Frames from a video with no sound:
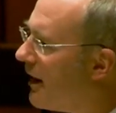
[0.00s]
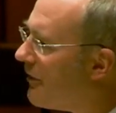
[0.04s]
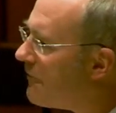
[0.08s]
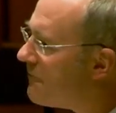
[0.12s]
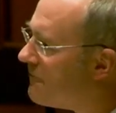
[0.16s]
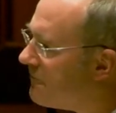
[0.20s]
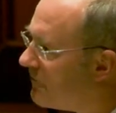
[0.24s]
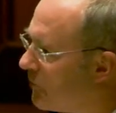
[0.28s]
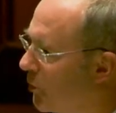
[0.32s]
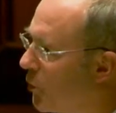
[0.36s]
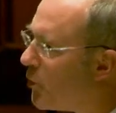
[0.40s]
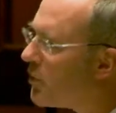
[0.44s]

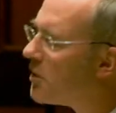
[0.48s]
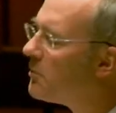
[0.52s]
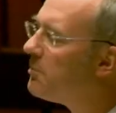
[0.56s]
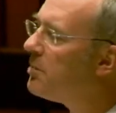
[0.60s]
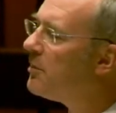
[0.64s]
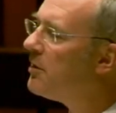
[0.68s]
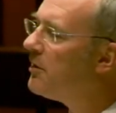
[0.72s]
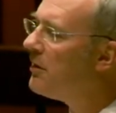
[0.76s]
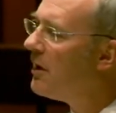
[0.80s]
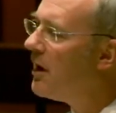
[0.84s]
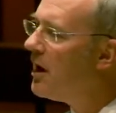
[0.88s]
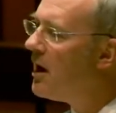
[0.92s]

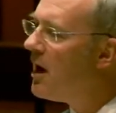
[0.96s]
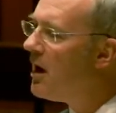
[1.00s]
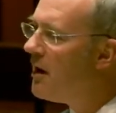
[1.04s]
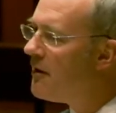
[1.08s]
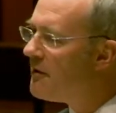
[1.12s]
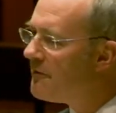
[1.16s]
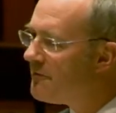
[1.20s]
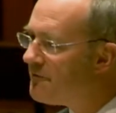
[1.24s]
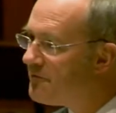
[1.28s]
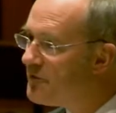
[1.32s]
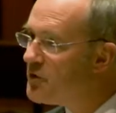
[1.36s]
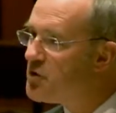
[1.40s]
affordable
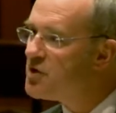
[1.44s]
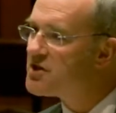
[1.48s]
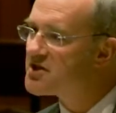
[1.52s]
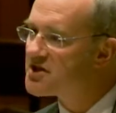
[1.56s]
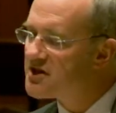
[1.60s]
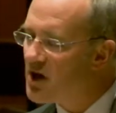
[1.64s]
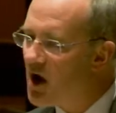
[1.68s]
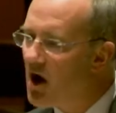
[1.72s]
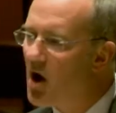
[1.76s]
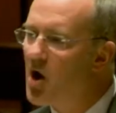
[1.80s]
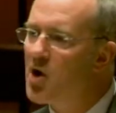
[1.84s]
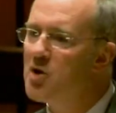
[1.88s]

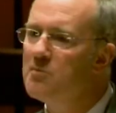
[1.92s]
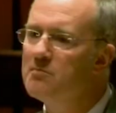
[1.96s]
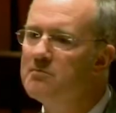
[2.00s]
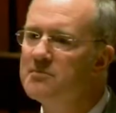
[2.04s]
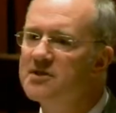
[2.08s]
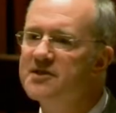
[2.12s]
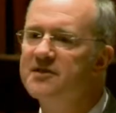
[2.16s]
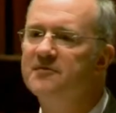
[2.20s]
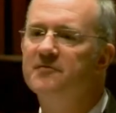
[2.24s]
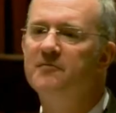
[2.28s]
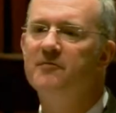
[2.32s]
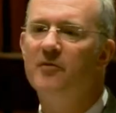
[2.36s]
first
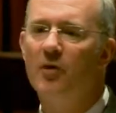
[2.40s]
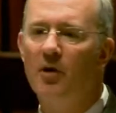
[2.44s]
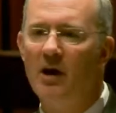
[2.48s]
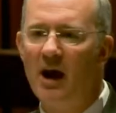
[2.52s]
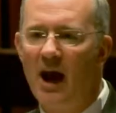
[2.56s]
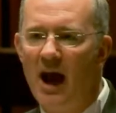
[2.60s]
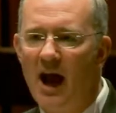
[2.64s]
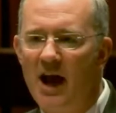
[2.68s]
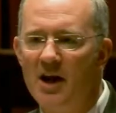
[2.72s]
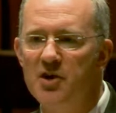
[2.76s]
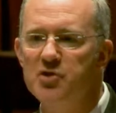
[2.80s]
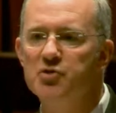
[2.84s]
homes for
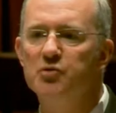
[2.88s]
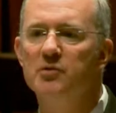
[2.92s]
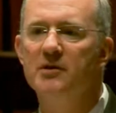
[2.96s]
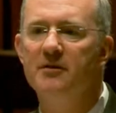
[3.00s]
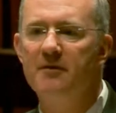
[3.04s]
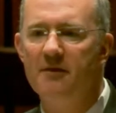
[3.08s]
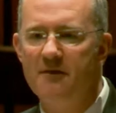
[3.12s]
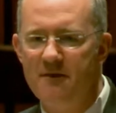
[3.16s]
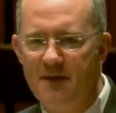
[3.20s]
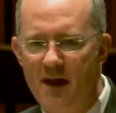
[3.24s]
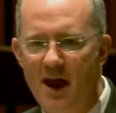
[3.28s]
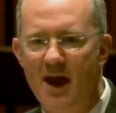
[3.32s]

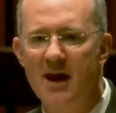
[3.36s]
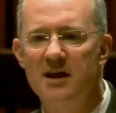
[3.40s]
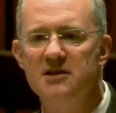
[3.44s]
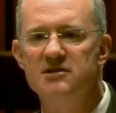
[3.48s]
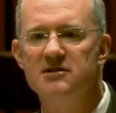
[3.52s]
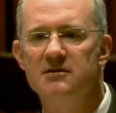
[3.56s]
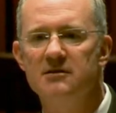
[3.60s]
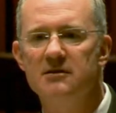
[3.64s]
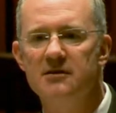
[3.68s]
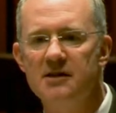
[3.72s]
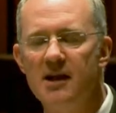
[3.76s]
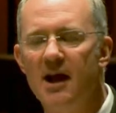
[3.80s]

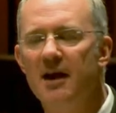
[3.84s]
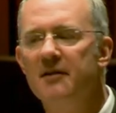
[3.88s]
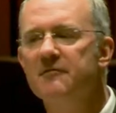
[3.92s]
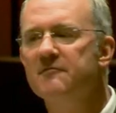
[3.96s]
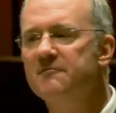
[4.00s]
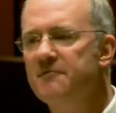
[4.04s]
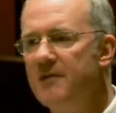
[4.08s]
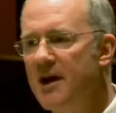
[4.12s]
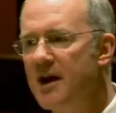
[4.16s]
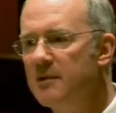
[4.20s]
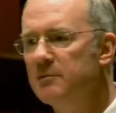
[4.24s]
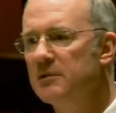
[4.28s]
100,000 young
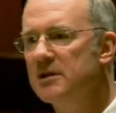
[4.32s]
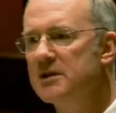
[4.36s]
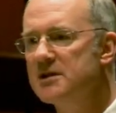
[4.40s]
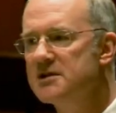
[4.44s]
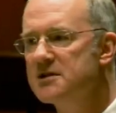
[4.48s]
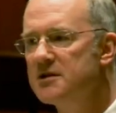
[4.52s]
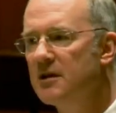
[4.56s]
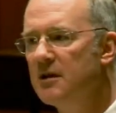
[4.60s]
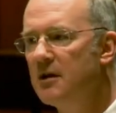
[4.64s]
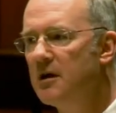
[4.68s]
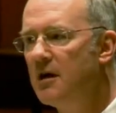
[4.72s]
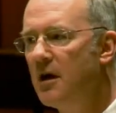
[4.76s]

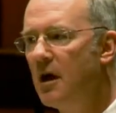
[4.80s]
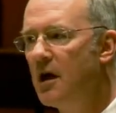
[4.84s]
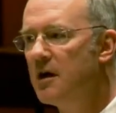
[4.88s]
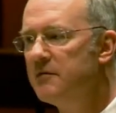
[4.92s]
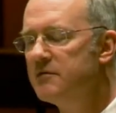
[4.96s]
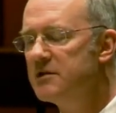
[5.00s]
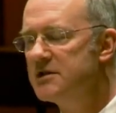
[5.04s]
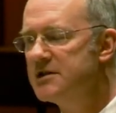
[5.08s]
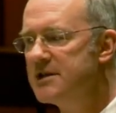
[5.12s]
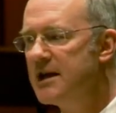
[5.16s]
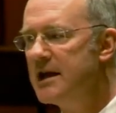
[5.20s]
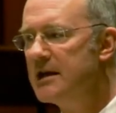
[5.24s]
families
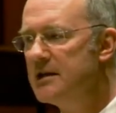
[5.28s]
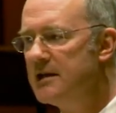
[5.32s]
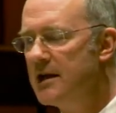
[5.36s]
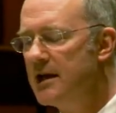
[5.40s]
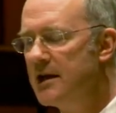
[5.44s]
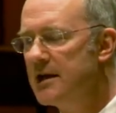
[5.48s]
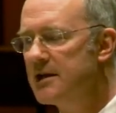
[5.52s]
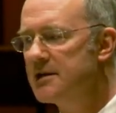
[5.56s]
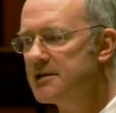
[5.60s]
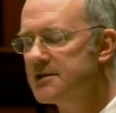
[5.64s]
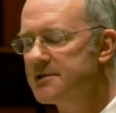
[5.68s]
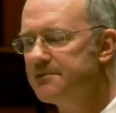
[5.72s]
over 10
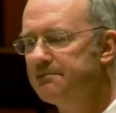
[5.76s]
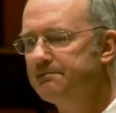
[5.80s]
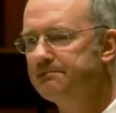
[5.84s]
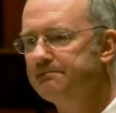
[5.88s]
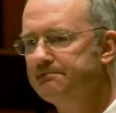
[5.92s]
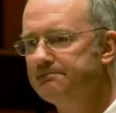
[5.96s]
years.